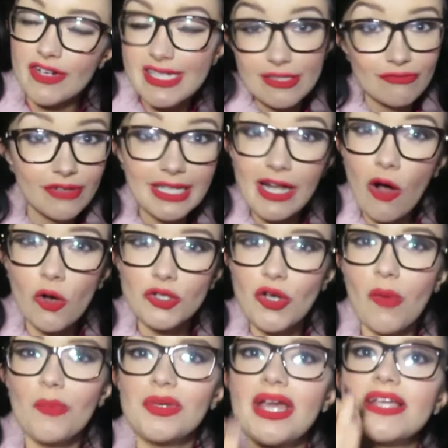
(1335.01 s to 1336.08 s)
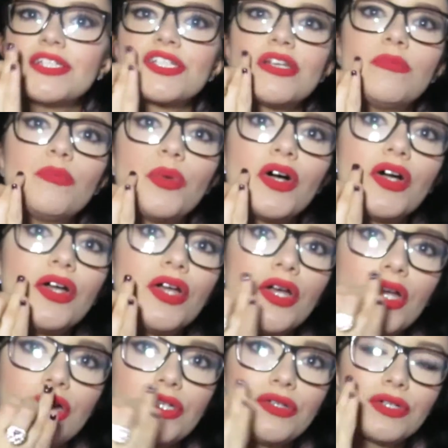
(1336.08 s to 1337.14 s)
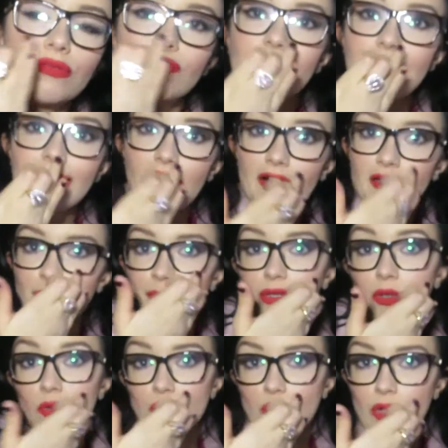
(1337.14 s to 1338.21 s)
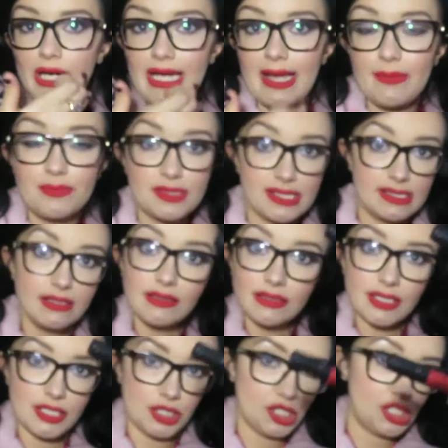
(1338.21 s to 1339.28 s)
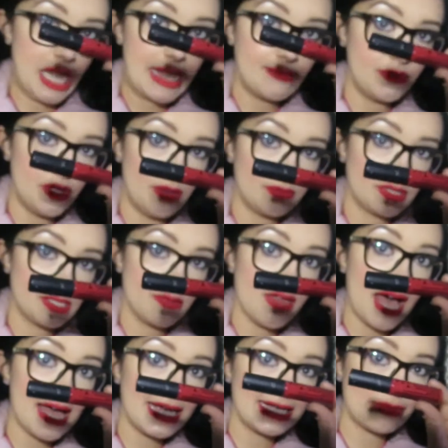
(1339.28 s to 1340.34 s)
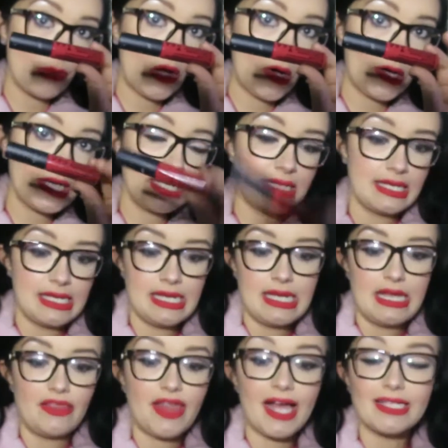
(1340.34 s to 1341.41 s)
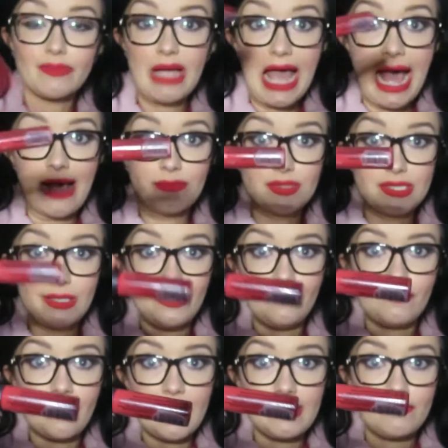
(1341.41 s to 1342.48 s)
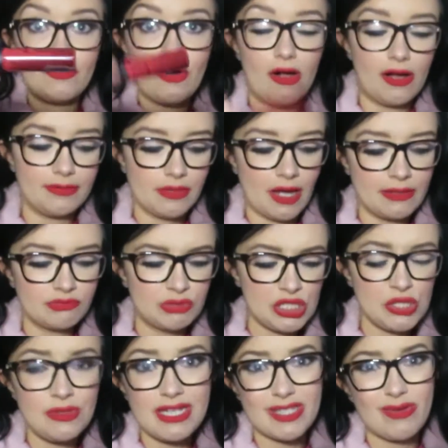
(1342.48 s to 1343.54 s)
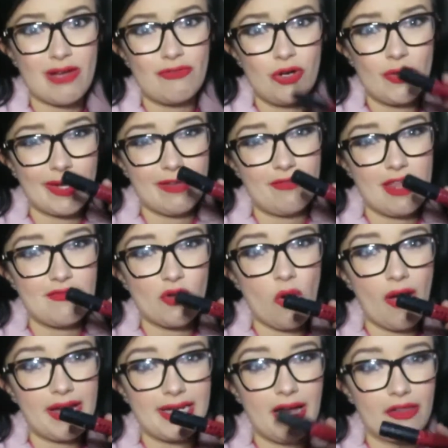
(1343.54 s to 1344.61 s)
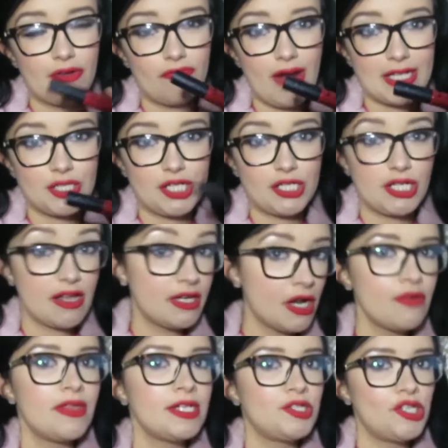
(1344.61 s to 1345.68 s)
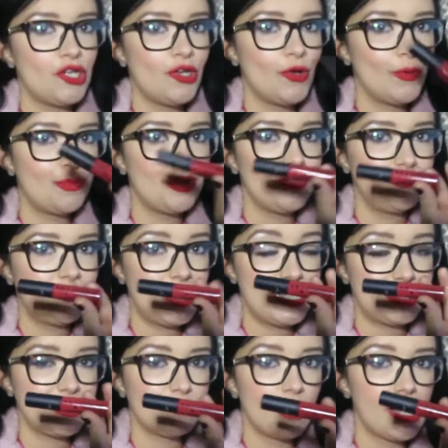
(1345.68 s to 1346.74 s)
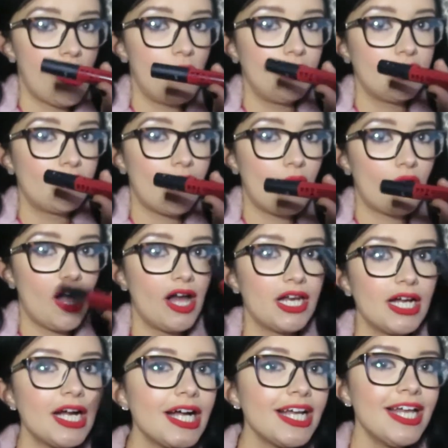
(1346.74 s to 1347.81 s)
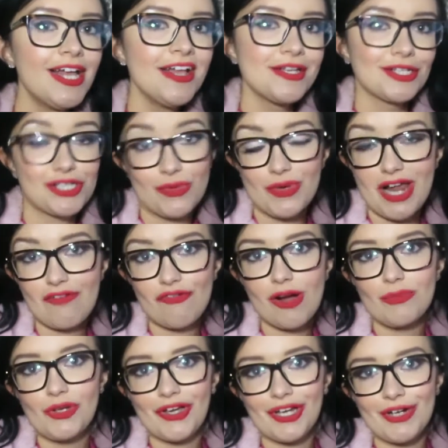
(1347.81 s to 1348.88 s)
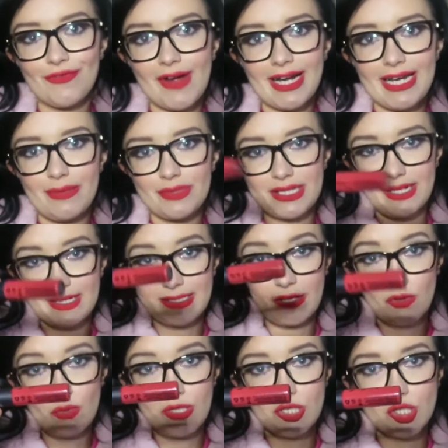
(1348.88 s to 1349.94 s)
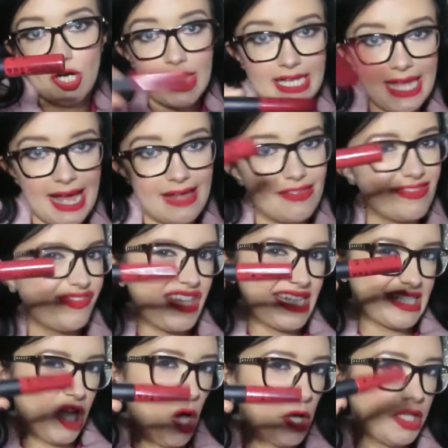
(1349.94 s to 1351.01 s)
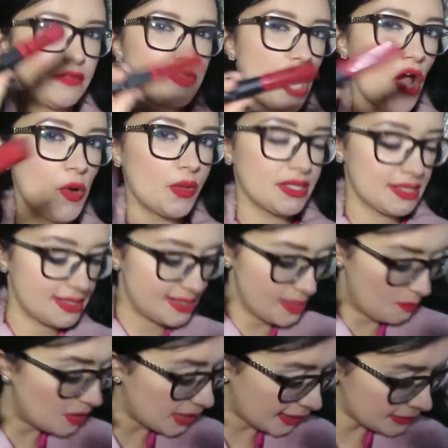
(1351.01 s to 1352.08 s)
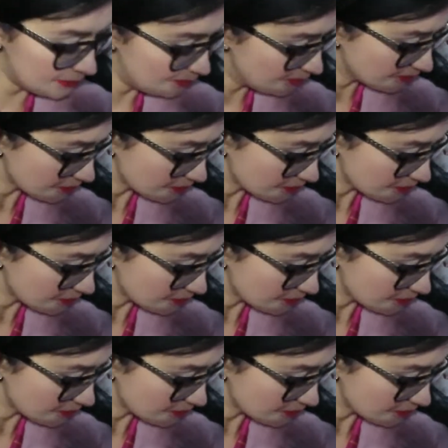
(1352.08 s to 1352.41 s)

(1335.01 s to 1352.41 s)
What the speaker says: It's a really odd combination, but you can really kind of build your lips and shape them. So that is my absolute favourite. I do need to have a look if they've got any other red shades. I know they do, but this is my holy grail colour. So whenever I'm looking at red lipsticks, I always try and get this kind of tone as a similar.